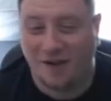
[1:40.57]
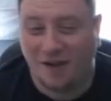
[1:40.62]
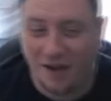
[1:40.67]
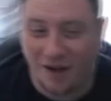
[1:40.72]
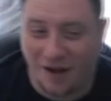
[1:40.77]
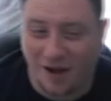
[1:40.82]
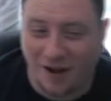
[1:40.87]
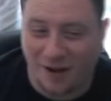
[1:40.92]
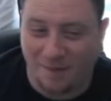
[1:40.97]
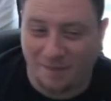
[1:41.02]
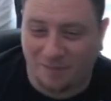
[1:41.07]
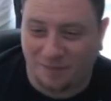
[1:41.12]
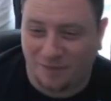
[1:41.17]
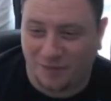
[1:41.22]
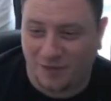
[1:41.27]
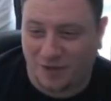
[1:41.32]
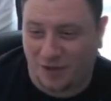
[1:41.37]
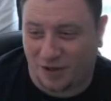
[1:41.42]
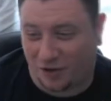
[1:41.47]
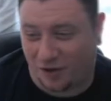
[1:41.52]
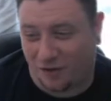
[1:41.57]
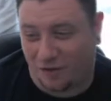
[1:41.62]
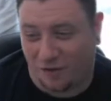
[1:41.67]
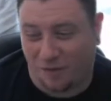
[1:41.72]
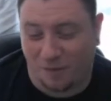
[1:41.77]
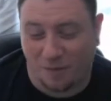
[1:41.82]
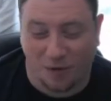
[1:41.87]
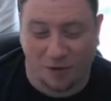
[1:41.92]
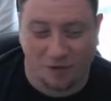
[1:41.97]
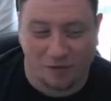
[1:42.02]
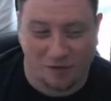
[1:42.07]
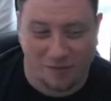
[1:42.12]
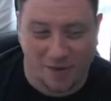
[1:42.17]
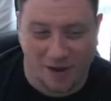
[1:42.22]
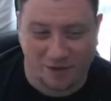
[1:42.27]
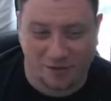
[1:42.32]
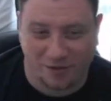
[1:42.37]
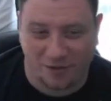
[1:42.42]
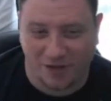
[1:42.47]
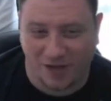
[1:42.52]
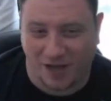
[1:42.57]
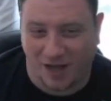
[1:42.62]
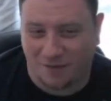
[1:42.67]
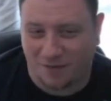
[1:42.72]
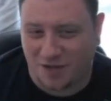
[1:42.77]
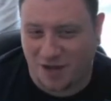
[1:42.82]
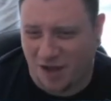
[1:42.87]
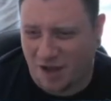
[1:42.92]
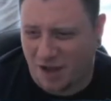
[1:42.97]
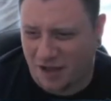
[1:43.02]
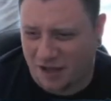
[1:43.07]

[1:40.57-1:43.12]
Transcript: To cover more of the Metroid games.